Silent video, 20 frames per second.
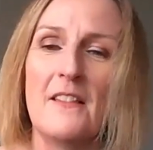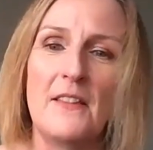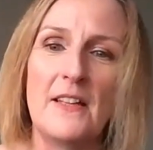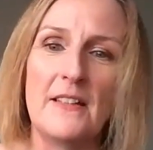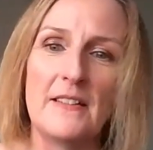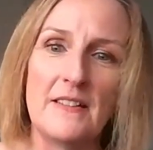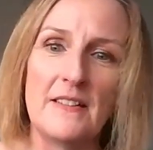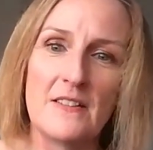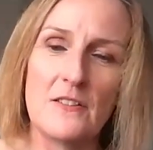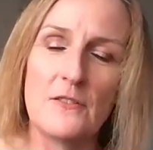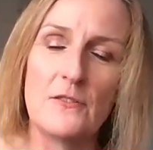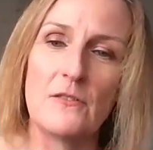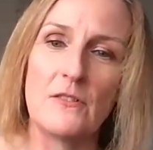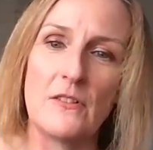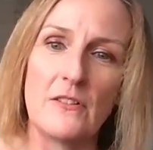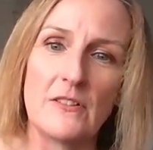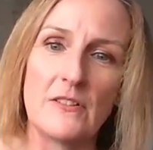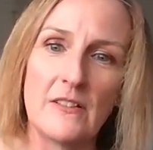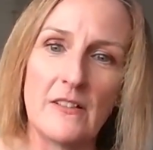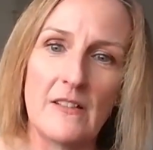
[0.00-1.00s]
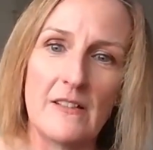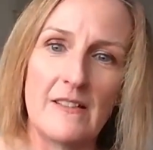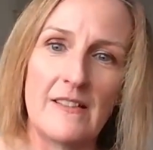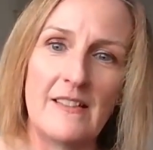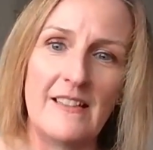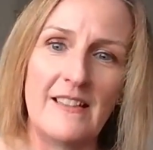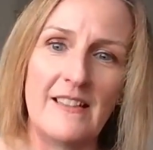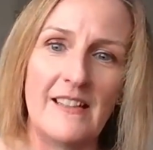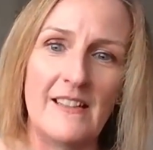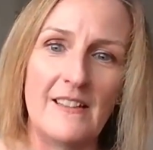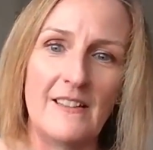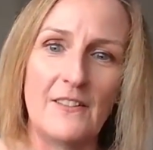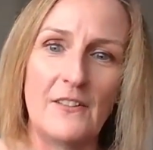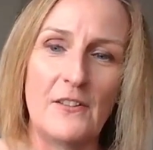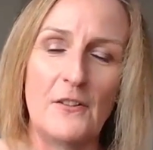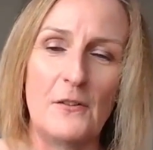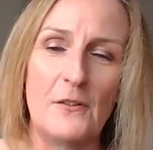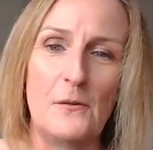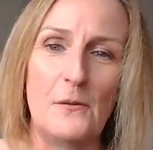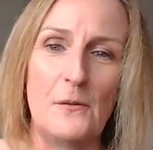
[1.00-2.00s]
They're still not tying it
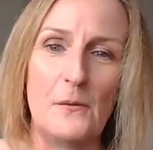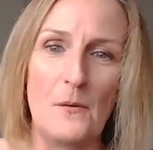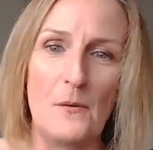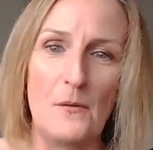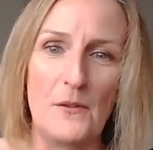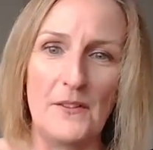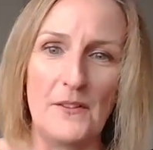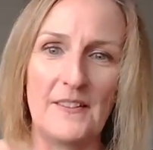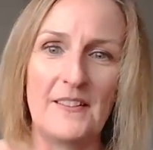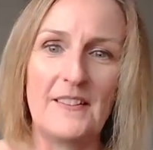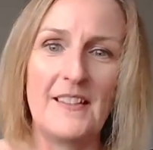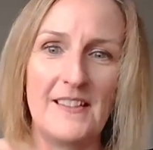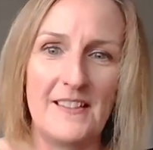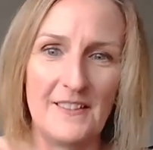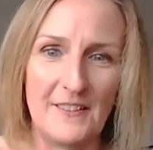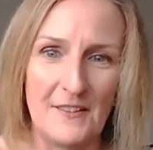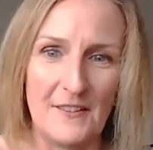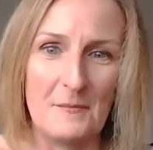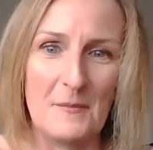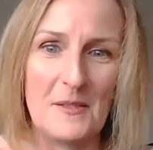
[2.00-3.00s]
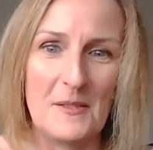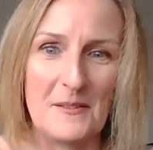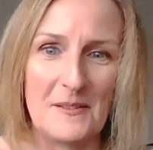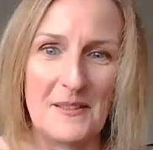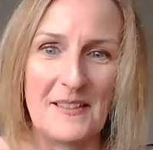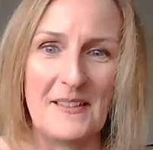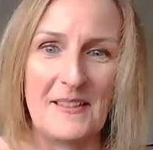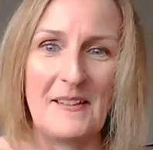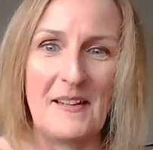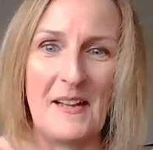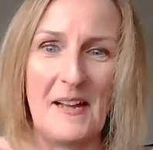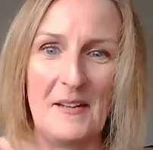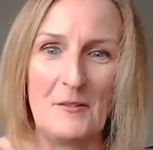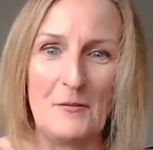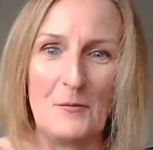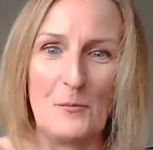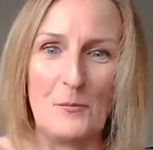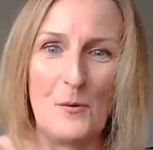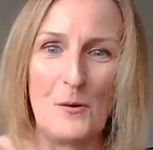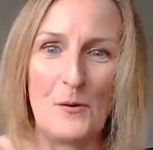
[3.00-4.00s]
to the state of the market
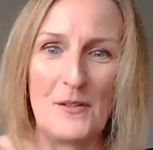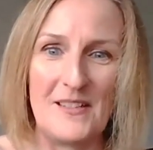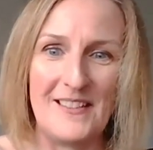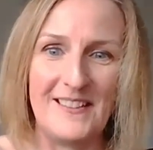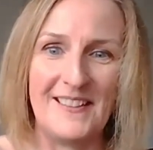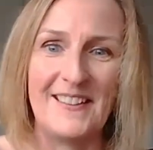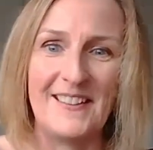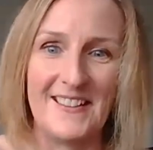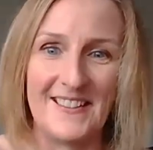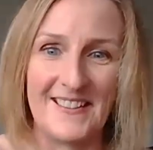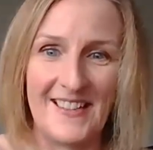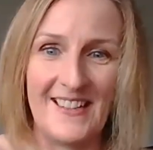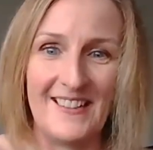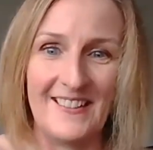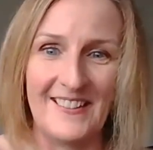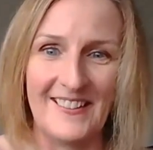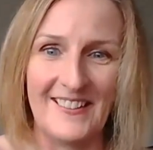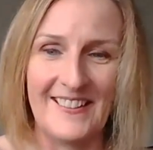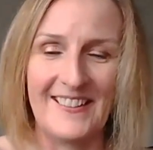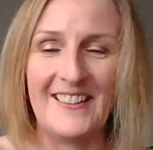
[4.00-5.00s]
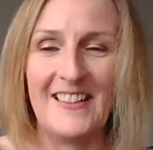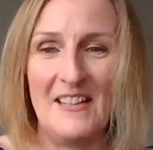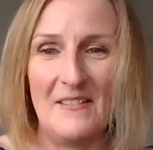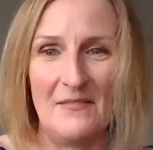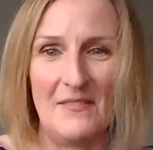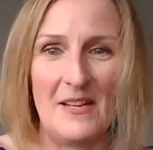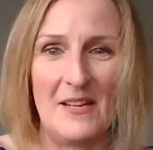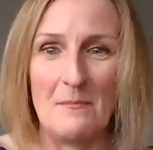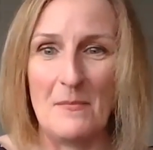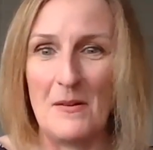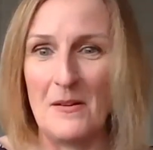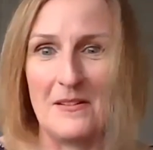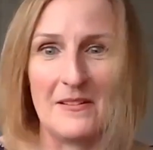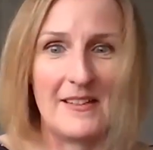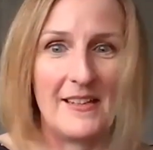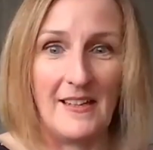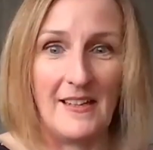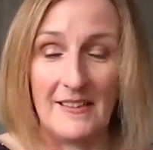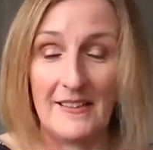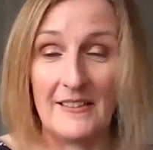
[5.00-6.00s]
and what is the talent in that market.